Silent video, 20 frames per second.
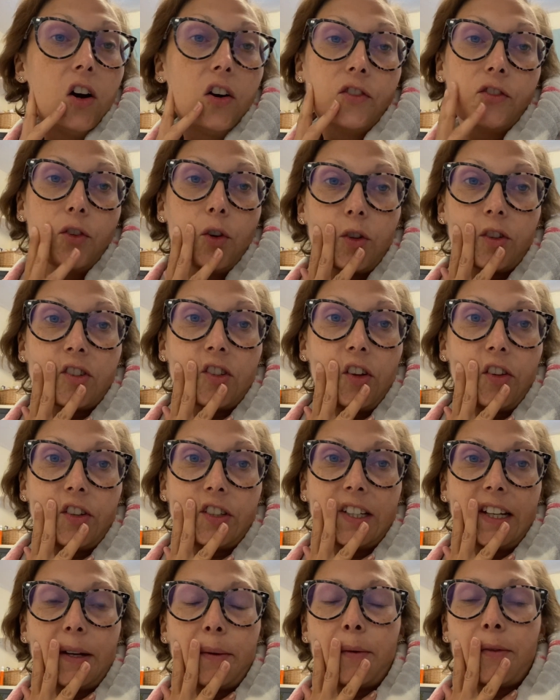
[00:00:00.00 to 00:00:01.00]
not start the
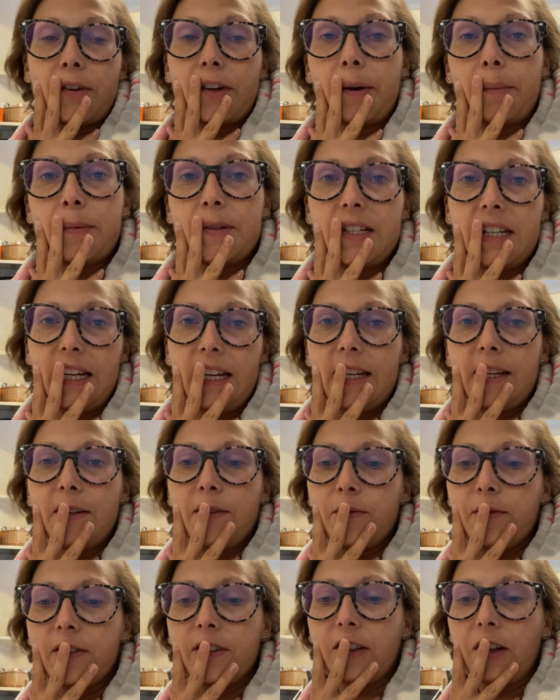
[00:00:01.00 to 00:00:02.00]
day with a cup of tea.
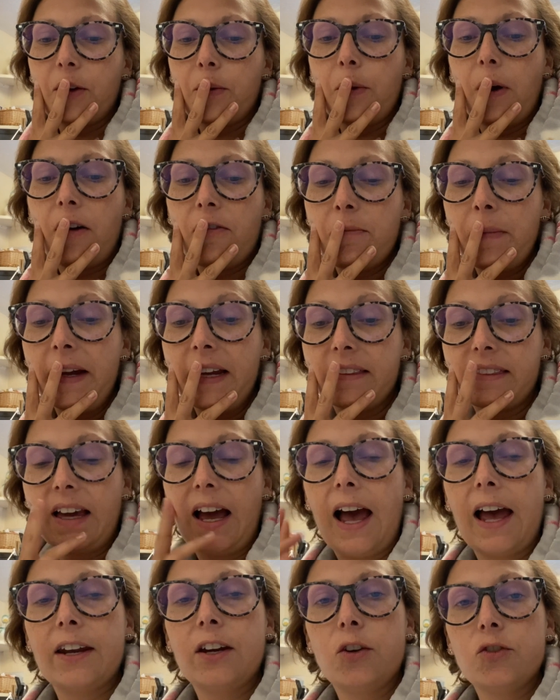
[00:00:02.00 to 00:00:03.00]
So I've made
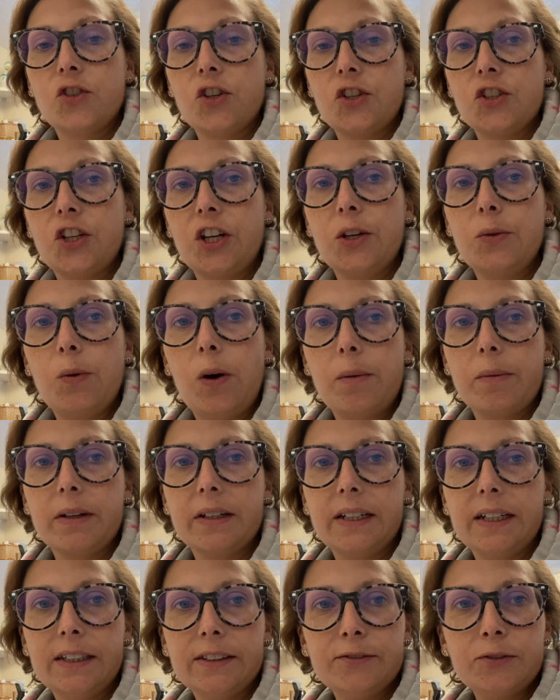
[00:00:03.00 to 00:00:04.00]
that, and I'll just show you what I'm
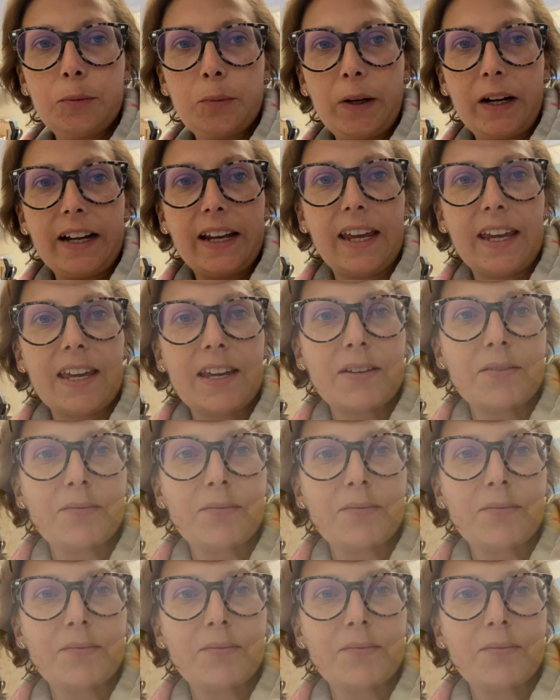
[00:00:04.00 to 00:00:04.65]
going to have for brekkie.